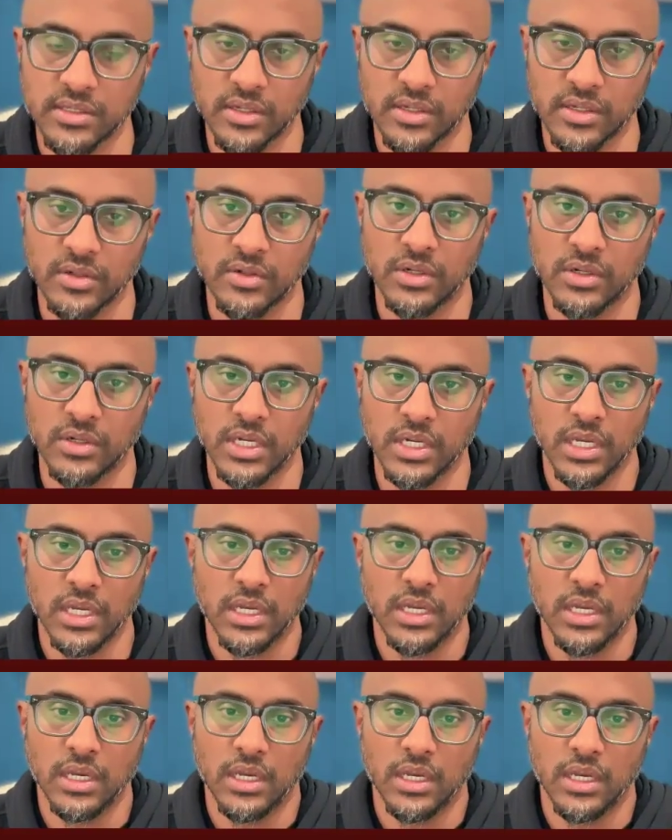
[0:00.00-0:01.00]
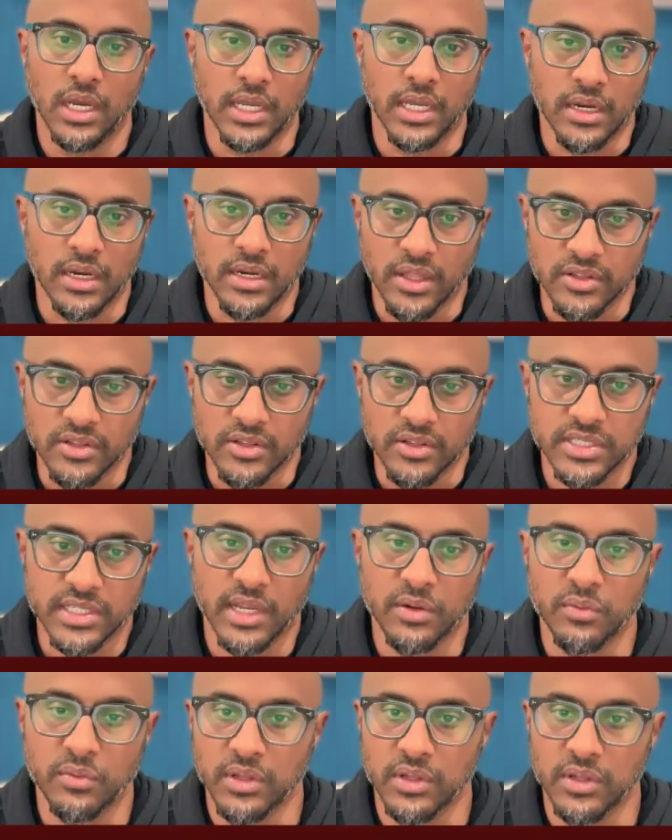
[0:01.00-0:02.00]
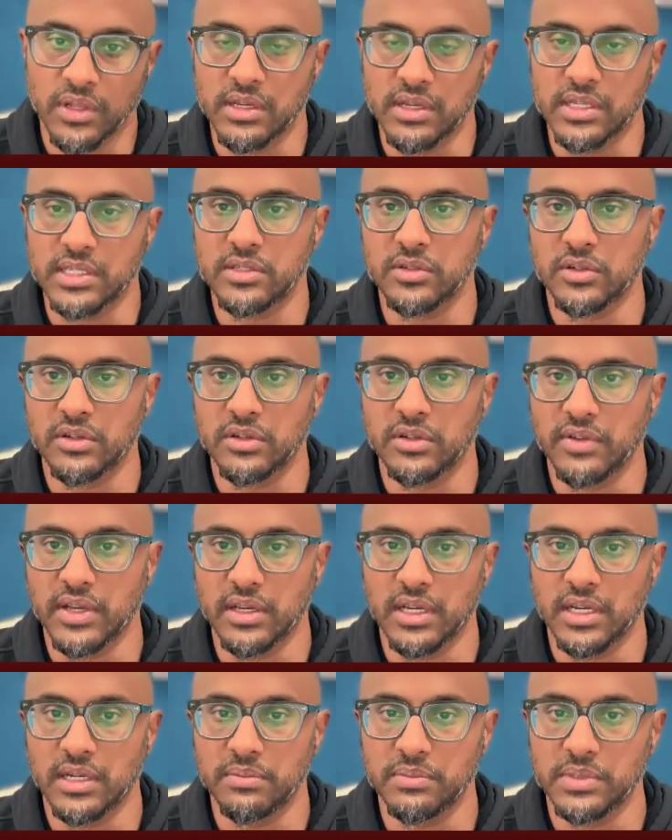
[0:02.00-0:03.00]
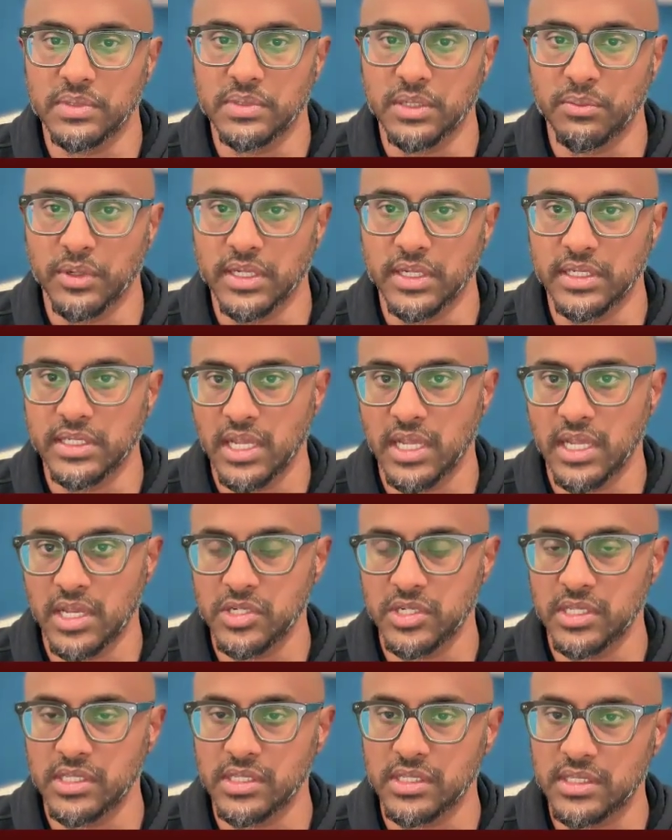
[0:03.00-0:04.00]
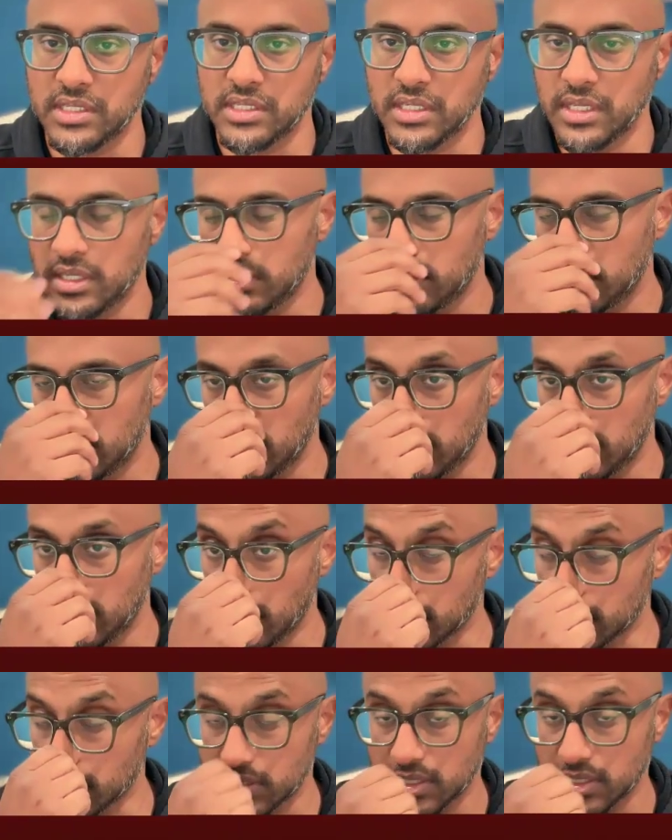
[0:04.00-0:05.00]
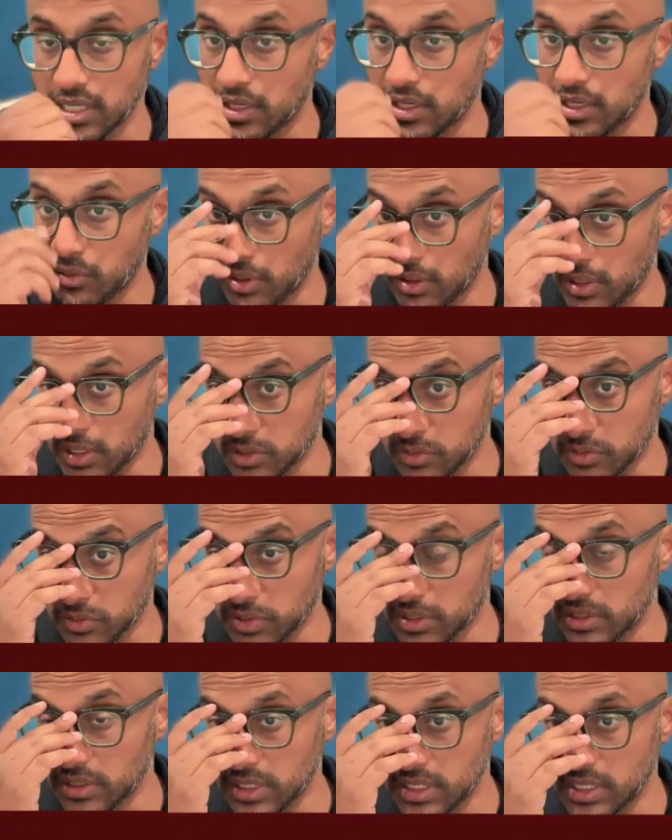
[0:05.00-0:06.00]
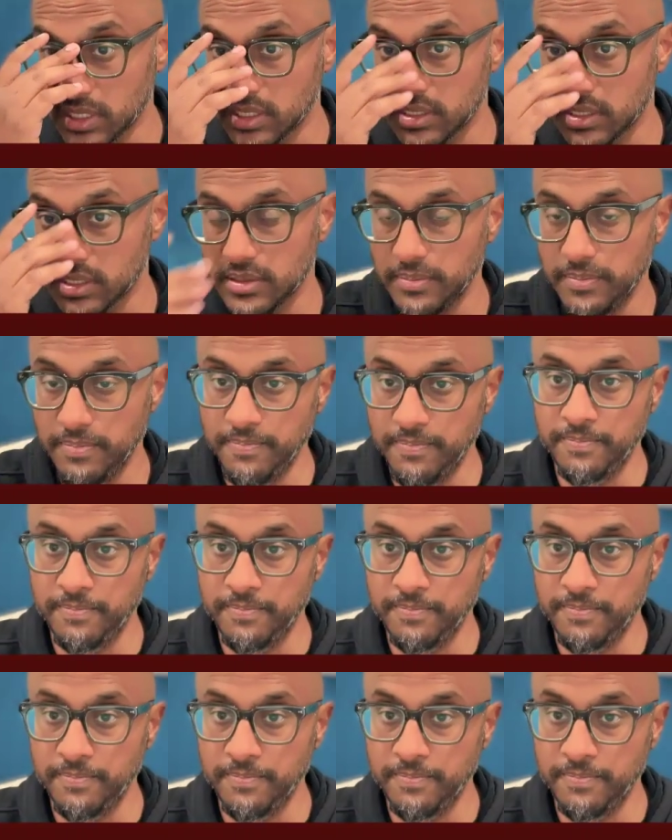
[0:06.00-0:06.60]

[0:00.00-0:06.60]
So again, another site where there is sort of simmering tensions, and another site where Israel is